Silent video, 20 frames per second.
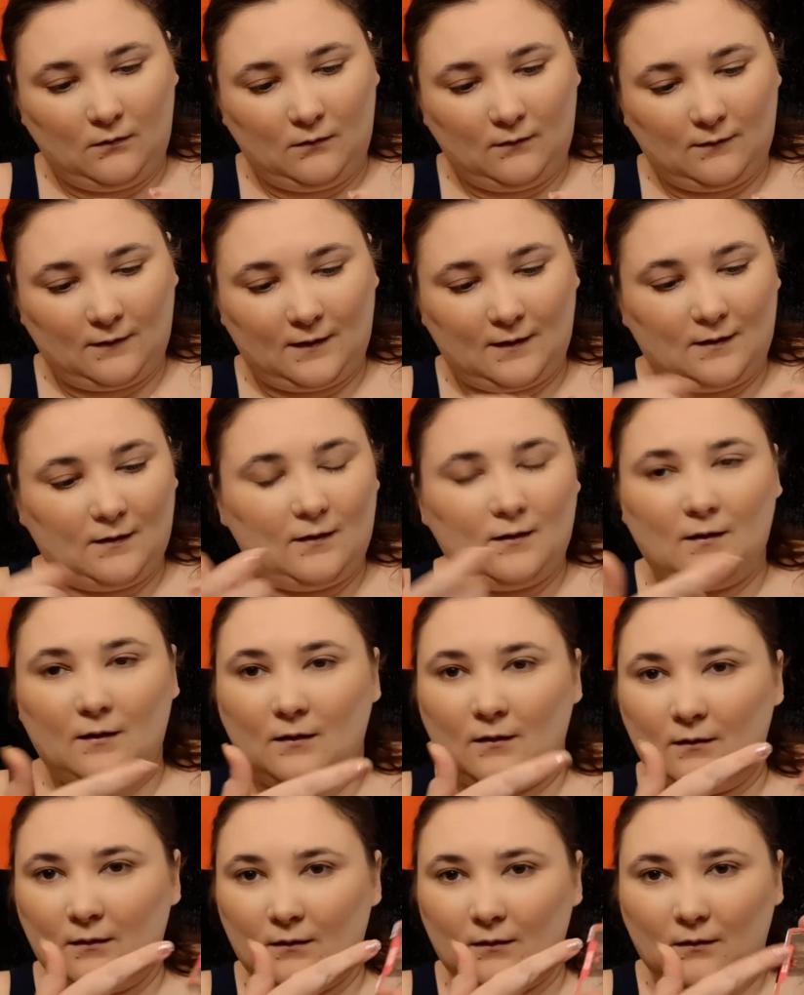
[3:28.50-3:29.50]
Like,
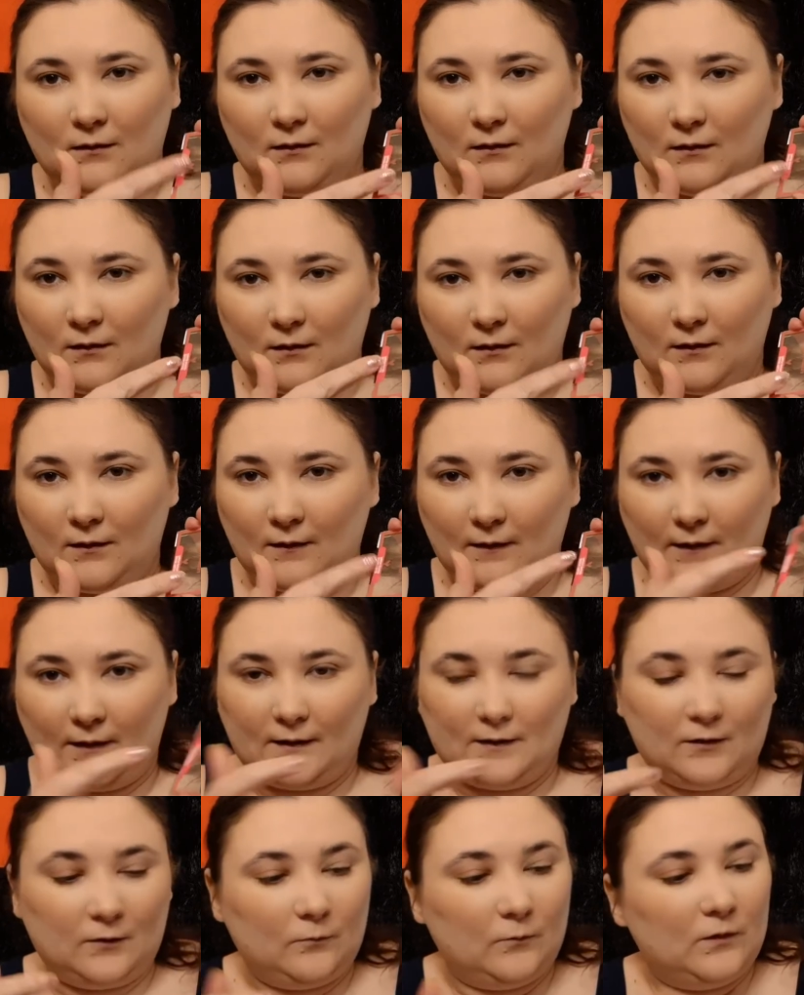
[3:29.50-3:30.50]

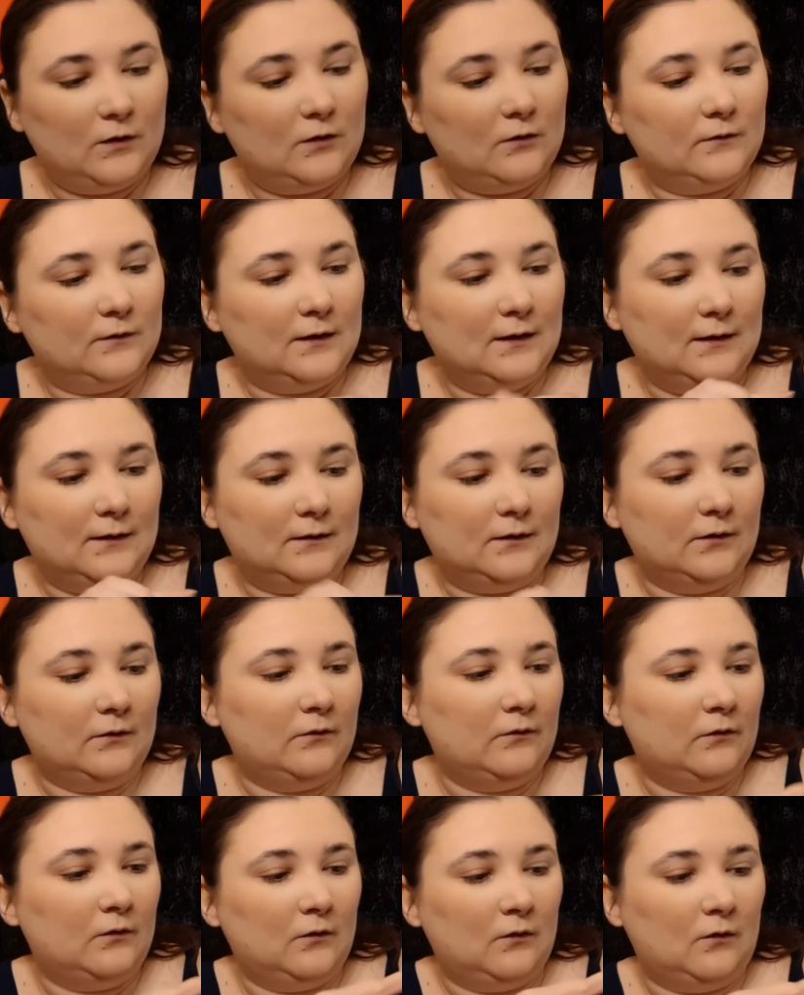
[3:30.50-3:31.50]
okay, we don't need
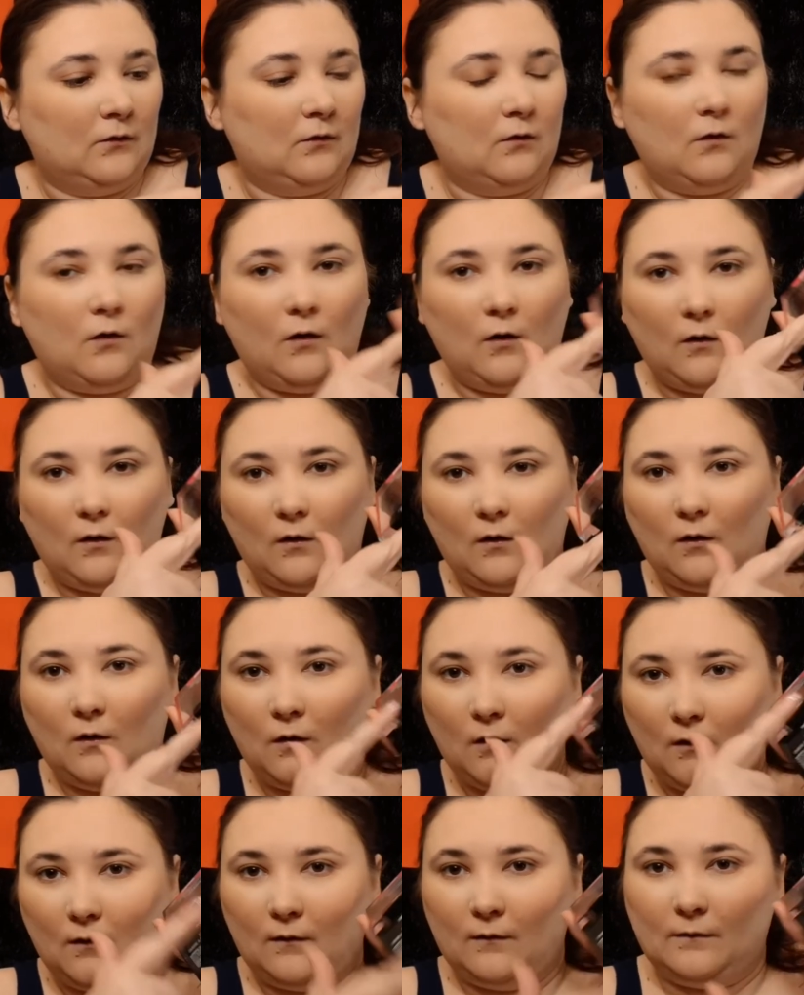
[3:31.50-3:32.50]

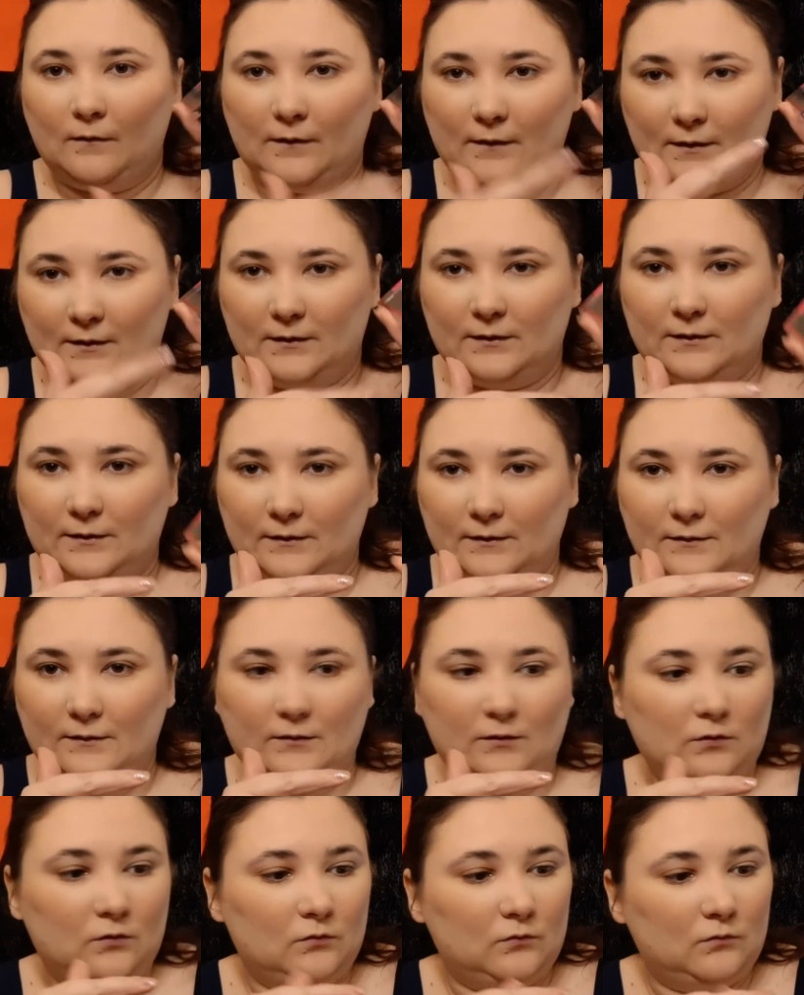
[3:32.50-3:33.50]
all this.